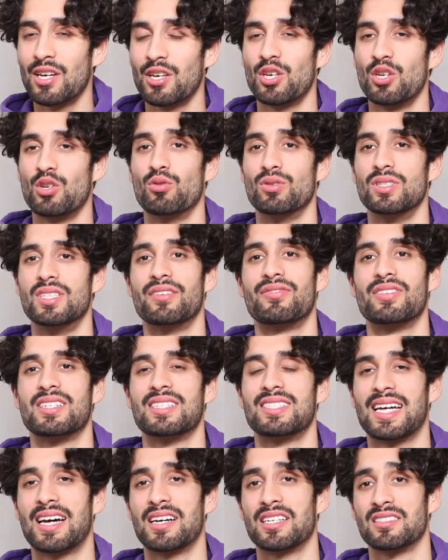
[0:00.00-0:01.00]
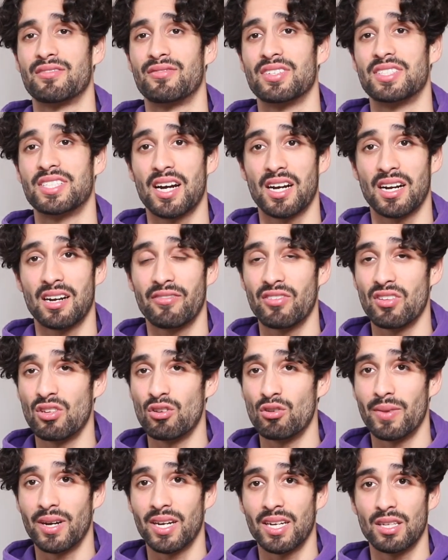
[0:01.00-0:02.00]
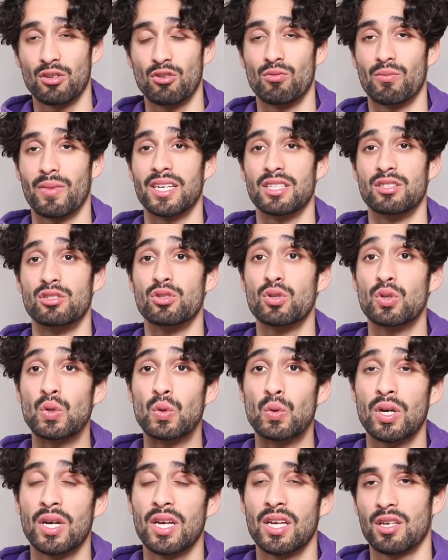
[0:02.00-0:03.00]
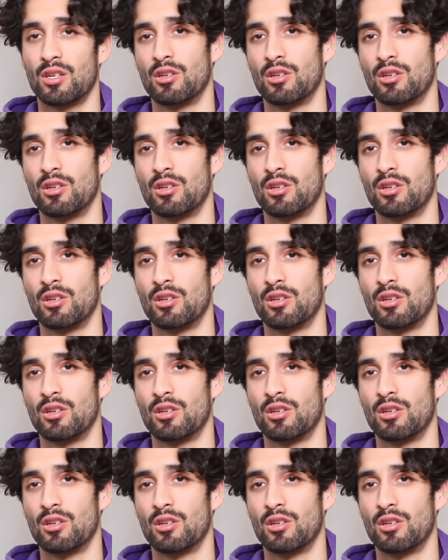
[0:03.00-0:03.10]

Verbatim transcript: you know, different styles of photography you might you might do.